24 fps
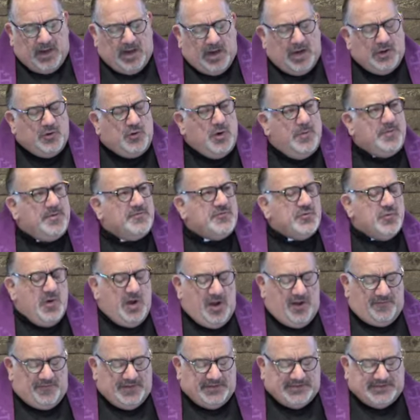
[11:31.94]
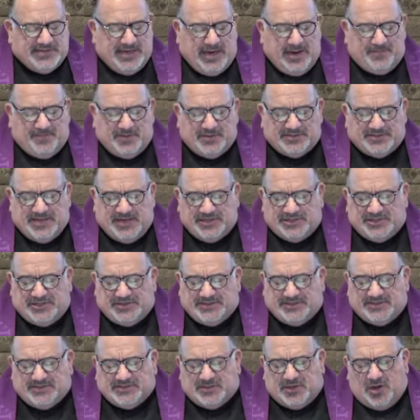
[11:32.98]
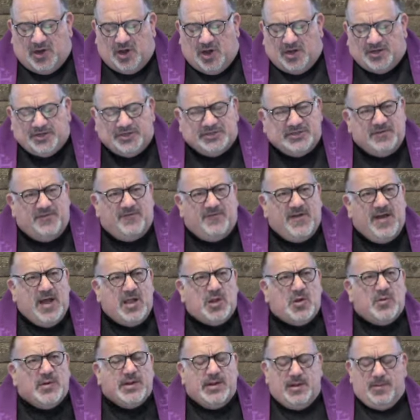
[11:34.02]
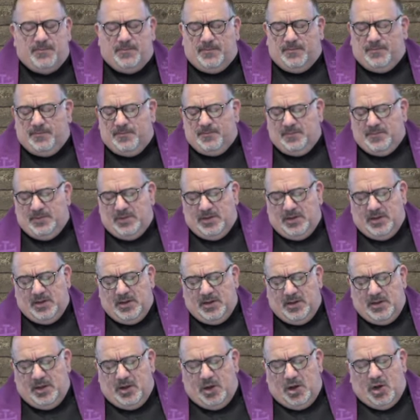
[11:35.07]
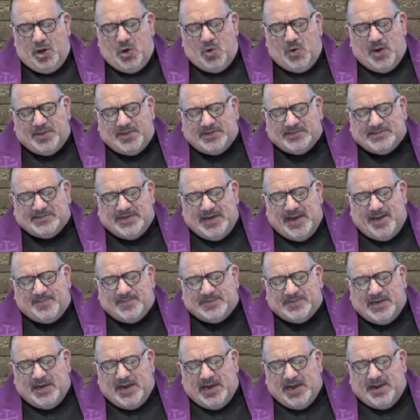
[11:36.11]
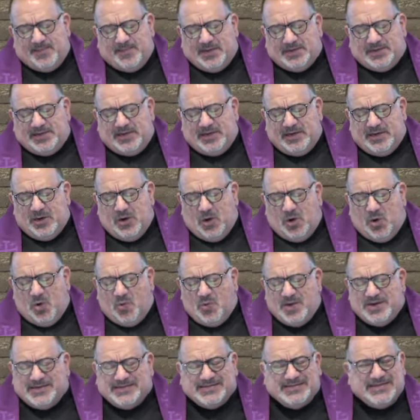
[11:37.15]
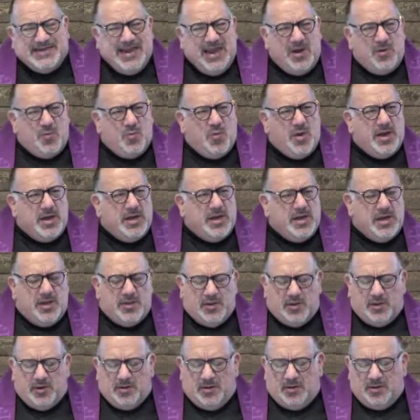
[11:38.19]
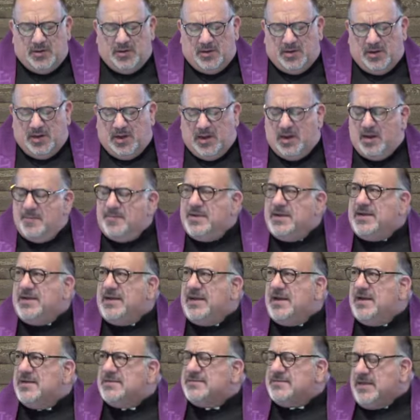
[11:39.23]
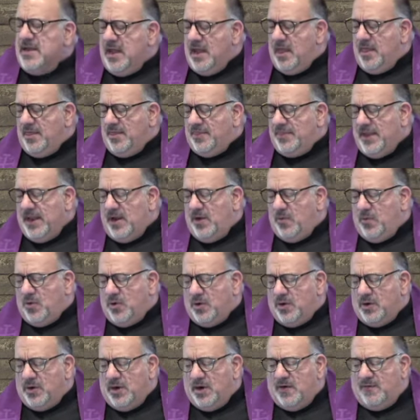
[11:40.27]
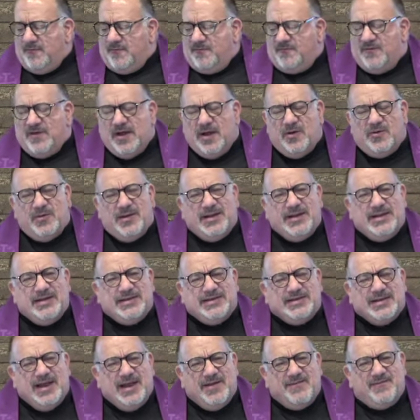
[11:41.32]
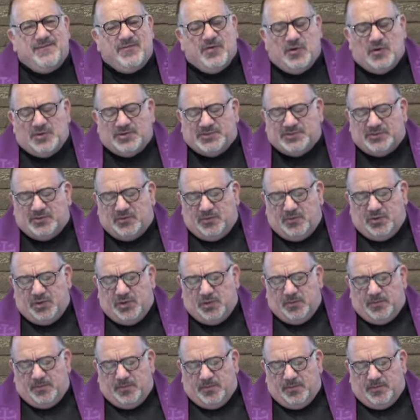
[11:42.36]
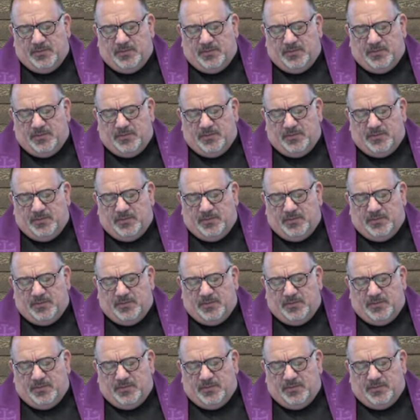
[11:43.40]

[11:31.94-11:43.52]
a group of 12 disciples that Jesus called to follow him, who at the same time didn't always get one another because they were a very diverse group.